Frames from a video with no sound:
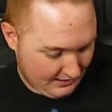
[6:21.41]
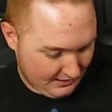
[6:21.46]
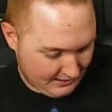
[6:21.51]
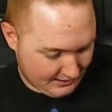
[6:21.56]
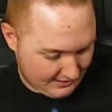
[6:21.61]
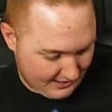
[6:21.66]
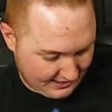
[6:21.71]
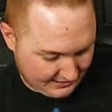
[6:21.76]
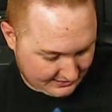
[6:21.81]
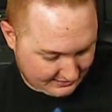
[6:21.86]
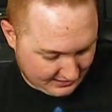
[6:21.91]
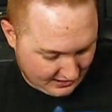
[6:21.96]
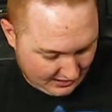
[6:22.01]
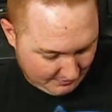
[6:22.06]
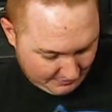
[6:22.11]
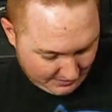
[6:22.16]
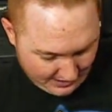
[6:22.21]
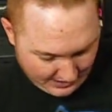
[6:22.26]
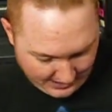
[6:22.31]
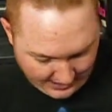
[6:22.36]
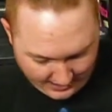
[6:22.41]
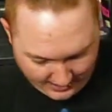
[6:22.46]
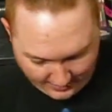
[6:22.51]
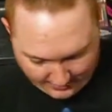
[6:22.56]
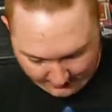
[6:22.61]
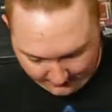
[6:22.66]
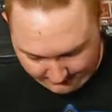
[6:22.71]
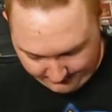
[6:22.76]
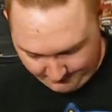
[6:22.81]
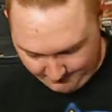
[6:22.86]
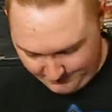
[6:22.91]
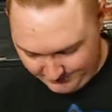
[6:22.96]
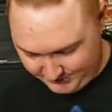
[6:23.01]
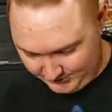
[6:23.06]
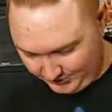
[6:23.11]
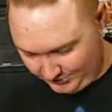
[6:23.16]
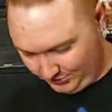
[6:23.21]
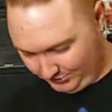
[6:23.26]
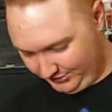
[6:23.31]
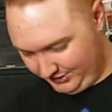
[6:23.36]
Next up, I have
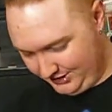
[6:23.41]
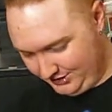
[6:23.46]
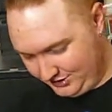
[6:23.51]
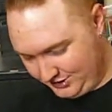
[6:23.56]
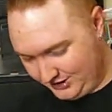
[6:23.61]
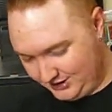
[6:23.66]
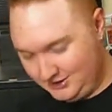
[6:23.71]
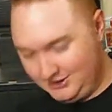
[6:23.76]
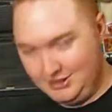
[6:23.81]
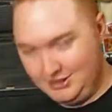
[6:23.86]
Mystical Ninja